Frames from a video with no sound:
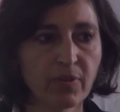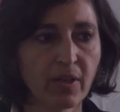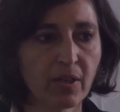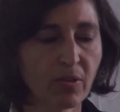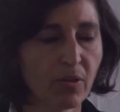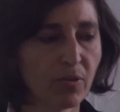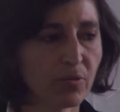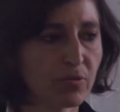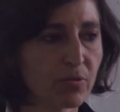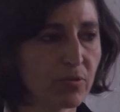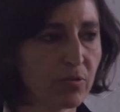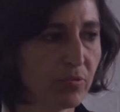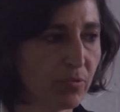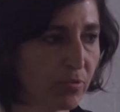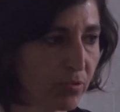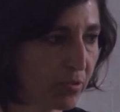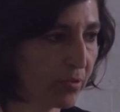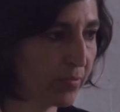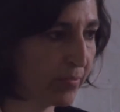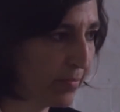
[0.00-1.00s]
follow
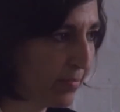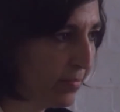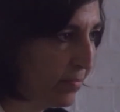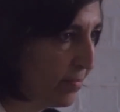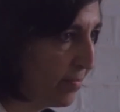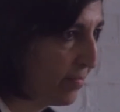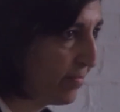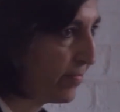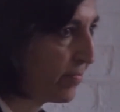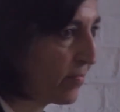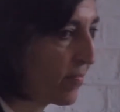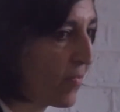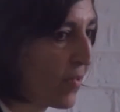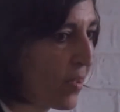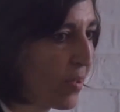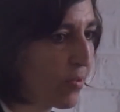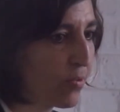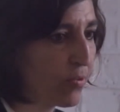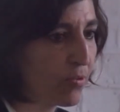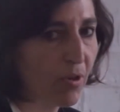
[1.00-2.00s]
suit.
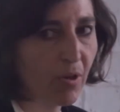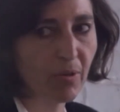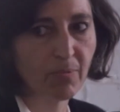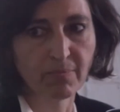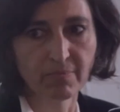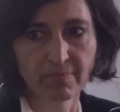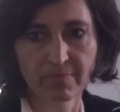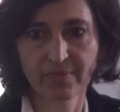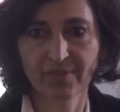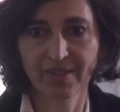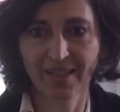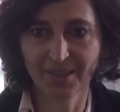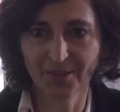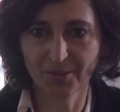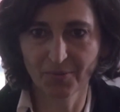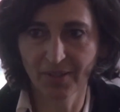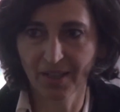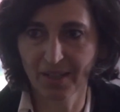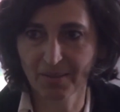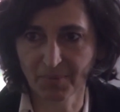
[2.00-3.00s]
So,
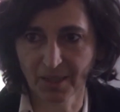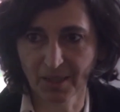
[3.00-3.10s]
thank you very